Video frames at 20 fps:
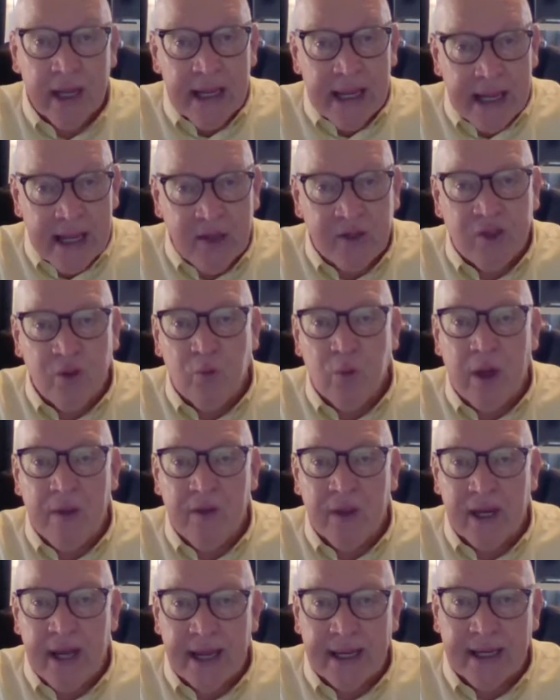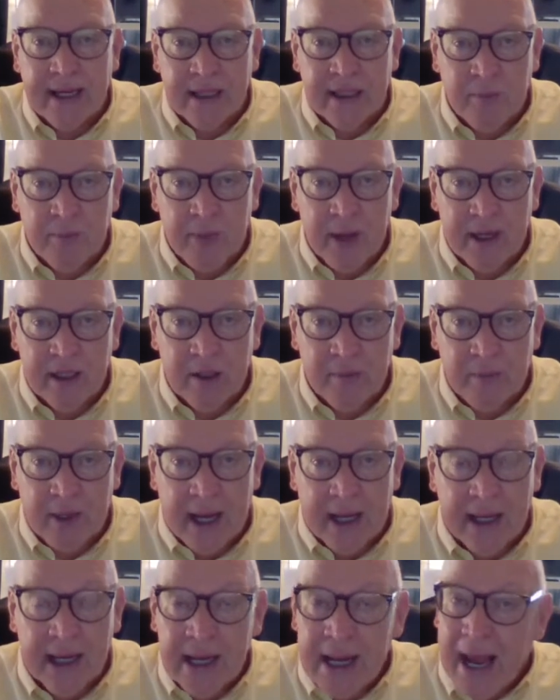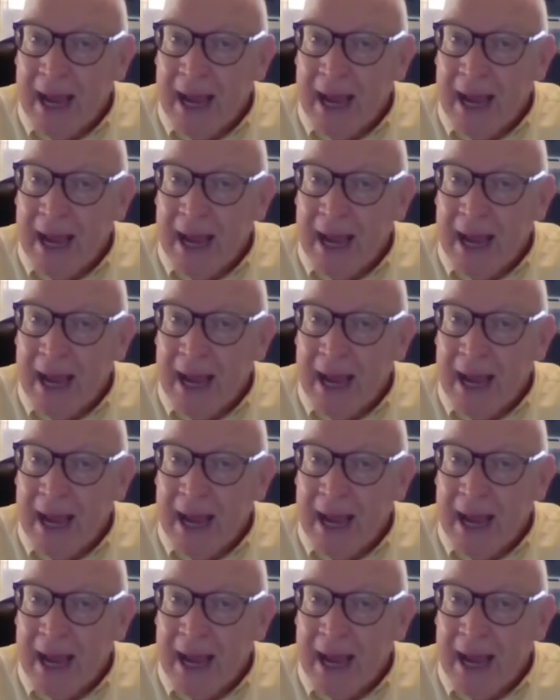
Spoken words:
He's the one that I can depend upon.